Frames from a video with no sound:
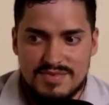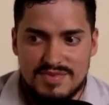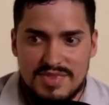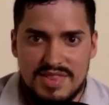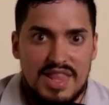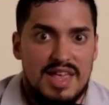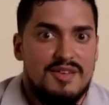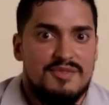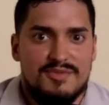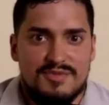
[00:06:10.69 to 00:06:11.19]

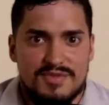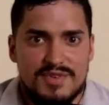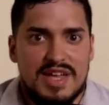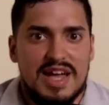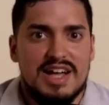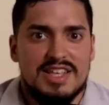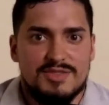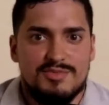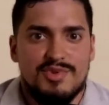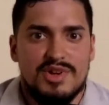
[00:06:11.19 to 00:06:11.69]
left
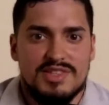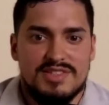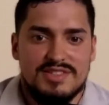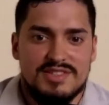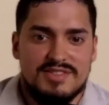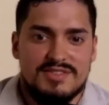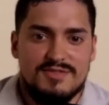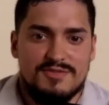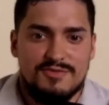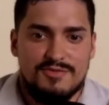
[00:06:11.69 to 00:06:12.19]
god's
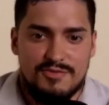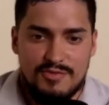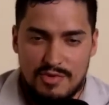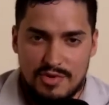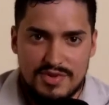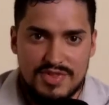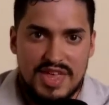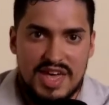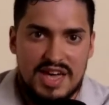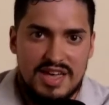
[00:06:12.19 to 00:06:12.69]
presence
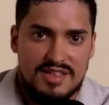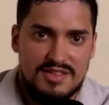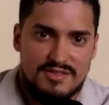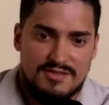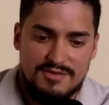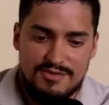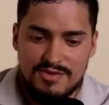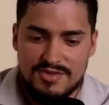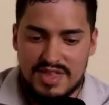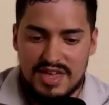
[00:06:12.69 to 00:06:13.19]
for that
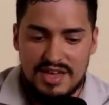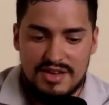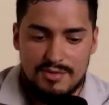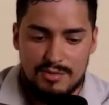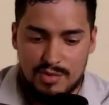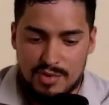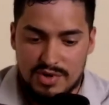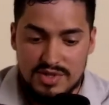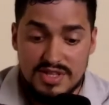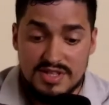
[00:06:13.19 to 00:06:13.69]
for that
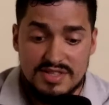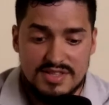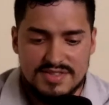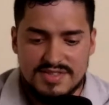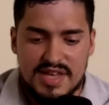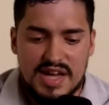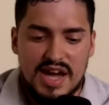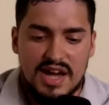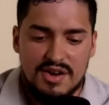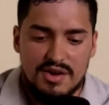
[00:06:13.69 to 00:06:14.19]
worldly
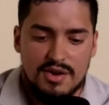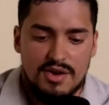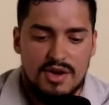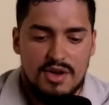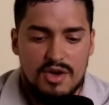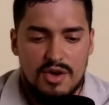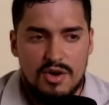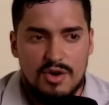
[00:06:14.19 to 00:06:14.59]
desire